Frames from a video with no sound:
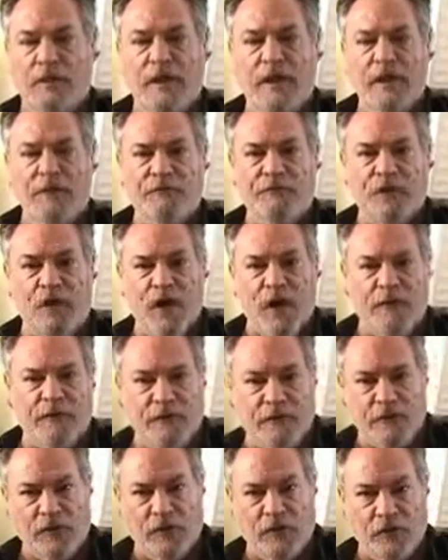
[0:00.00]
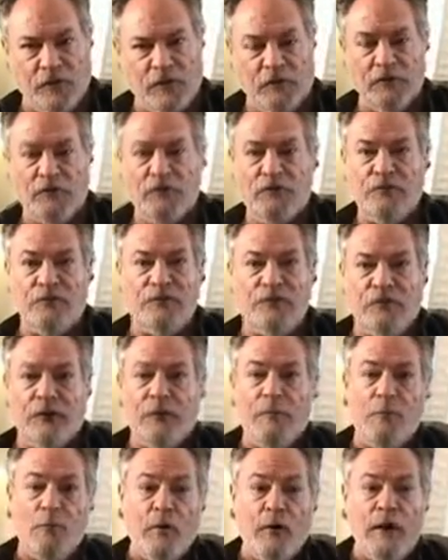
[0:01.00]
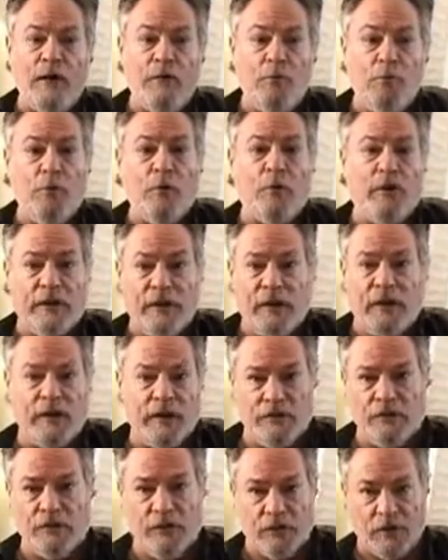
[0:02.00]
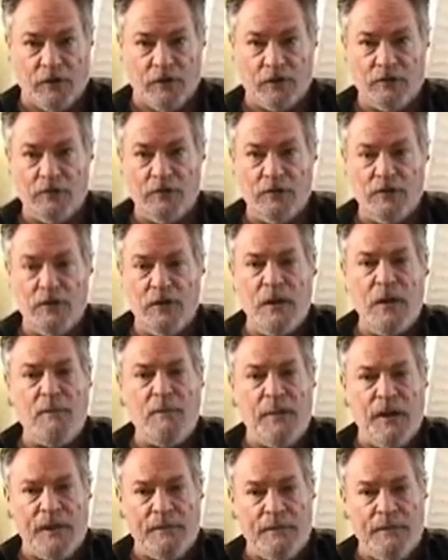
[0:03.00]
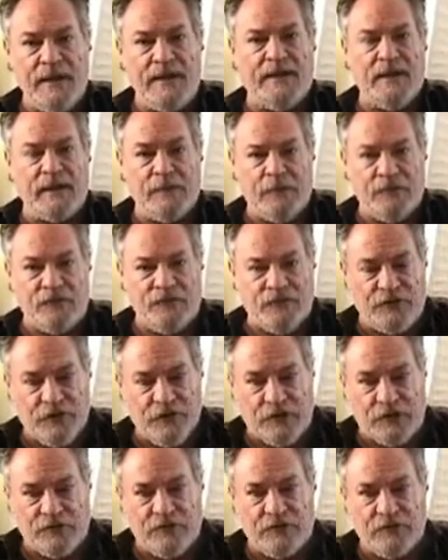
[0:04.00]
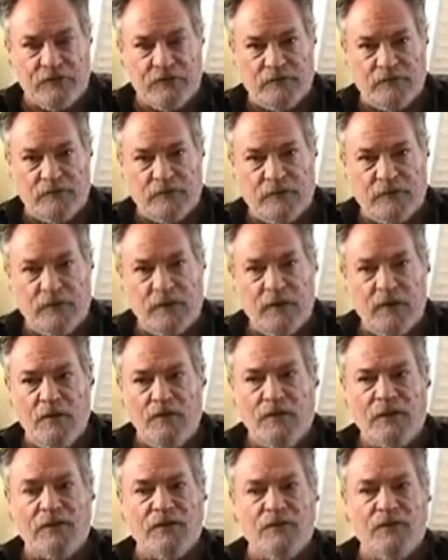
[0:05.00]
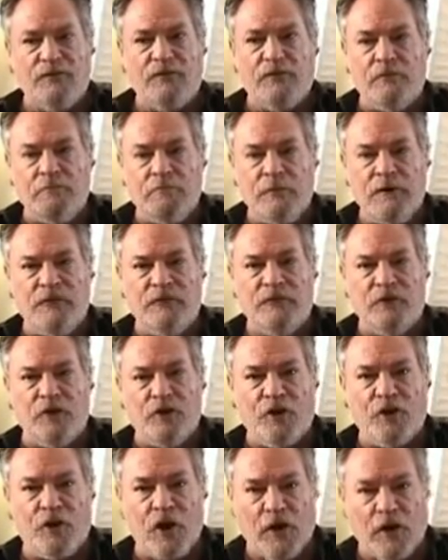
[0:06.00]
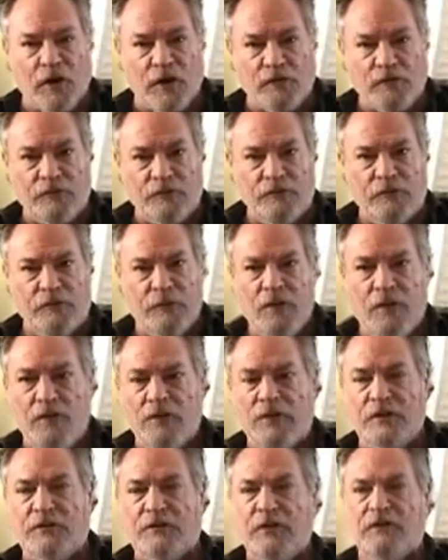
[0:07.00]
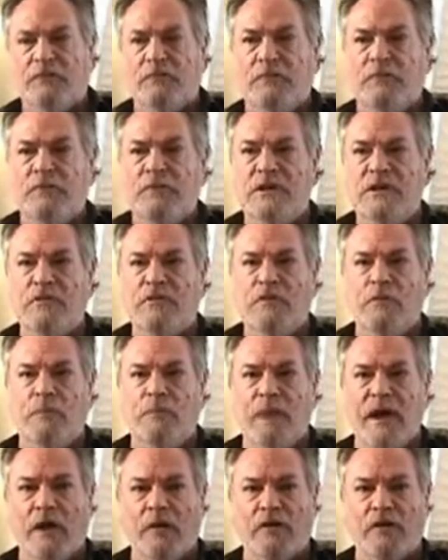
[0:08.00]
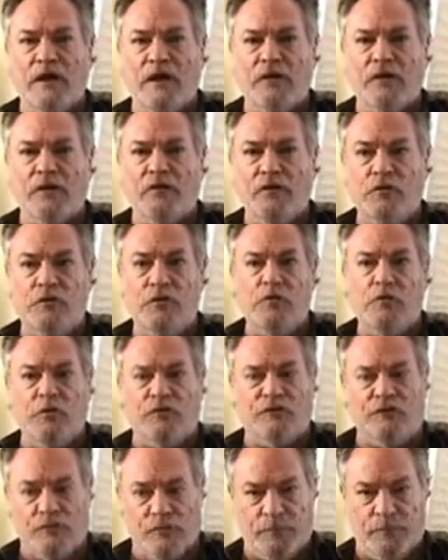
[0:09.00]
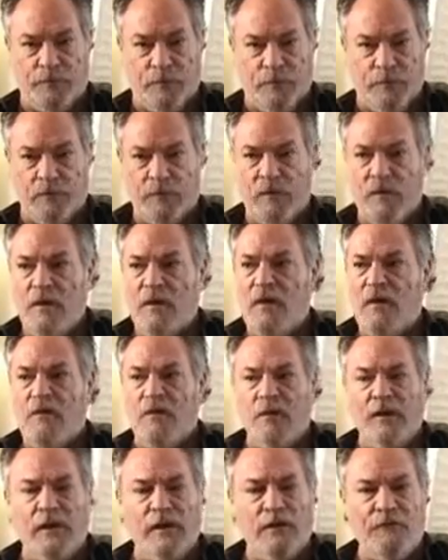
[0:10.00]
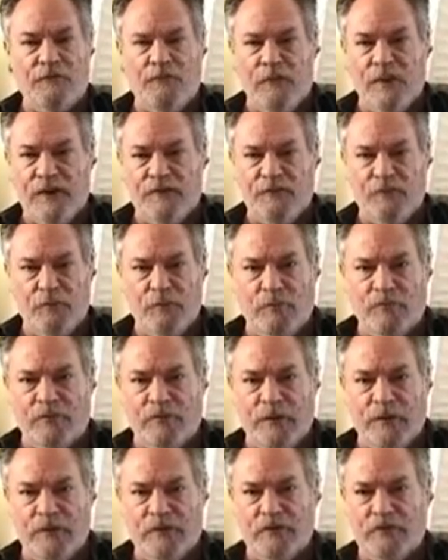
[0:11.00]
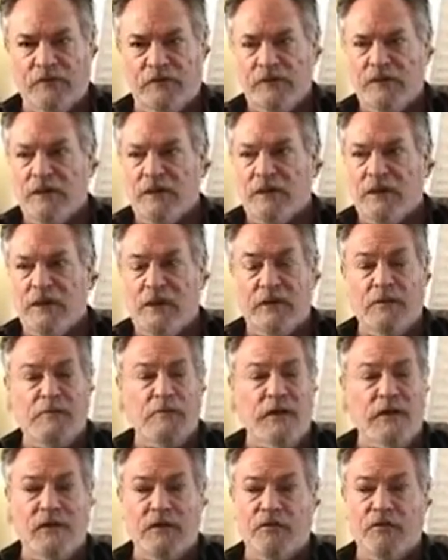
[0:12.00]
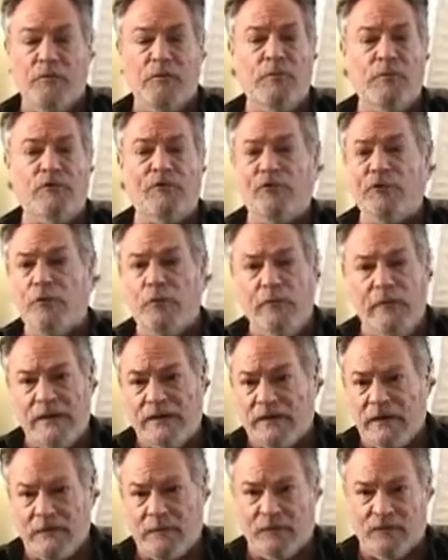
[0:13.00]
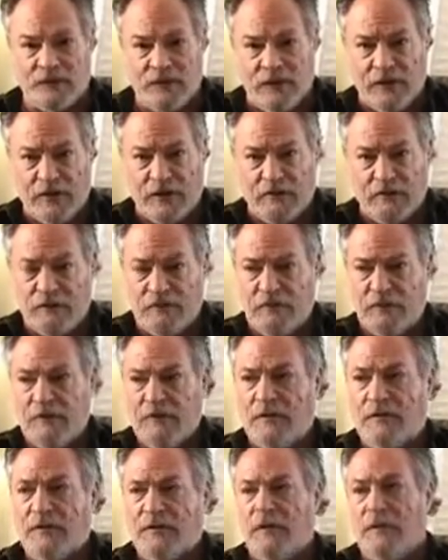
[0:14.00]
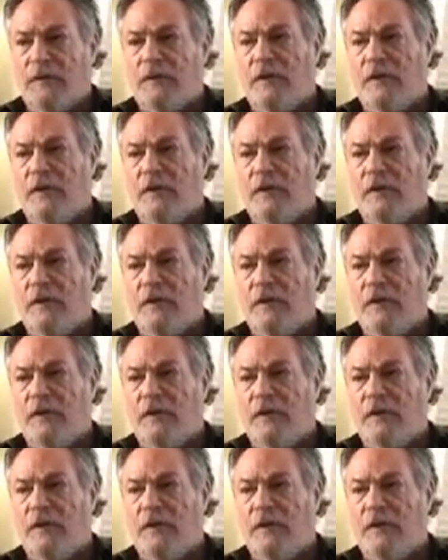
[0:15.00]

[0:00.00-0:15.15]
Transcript: But they have gotten there the same way we're getting there, by making mistakes. That doesn't mean they're gods. That doesn't mean you bow down and you worship them. They have made their mistakes, and in many of them they're still making mistakes.